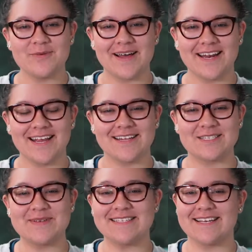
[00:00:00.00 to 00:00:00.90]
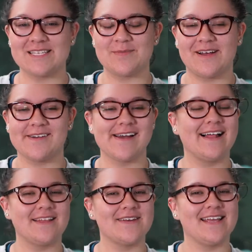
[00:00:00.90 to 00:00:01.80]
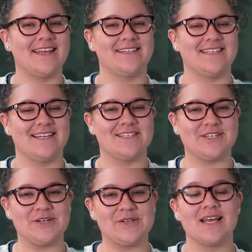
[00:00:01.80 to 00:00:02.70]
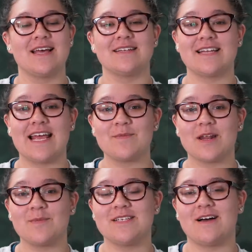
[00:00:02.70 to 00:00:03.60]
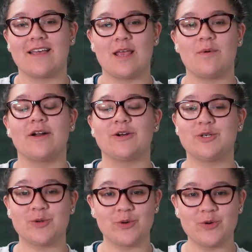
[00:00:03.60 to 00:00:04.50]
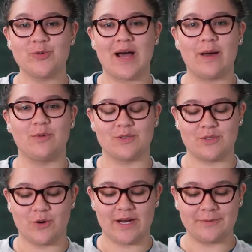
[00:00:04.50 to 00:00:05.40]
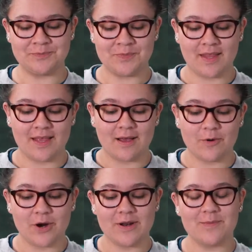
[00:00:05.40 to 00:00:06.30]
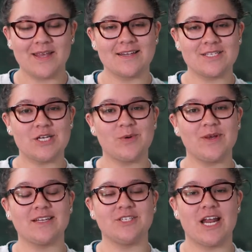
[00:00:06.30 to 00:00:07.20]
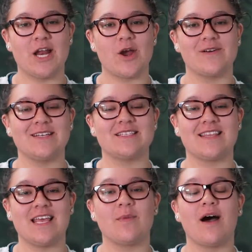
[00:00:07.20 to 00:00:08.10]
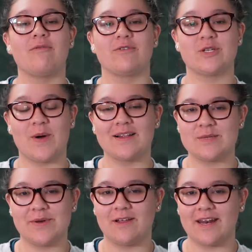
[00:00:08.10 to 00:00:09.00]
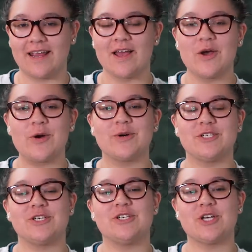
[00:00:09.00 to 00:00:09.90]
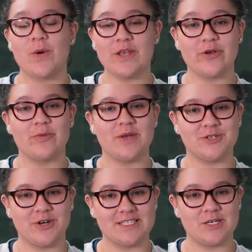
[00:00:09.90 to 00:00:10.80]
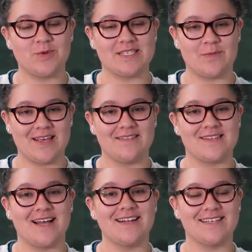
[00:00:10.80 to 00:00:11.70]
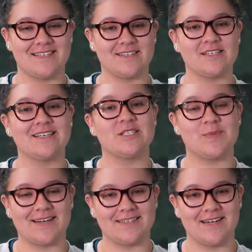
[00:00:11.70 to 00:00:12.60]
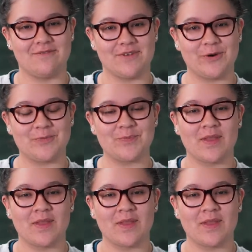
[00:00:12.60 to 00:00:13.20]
everybody, it's Miss Isabel, your Elevate Kids intern. Today I'm going to be talking about our true Bible story. We're going to be continuing January's theme of responsibility, which is showing you can be trusted with something that isn't expected of you.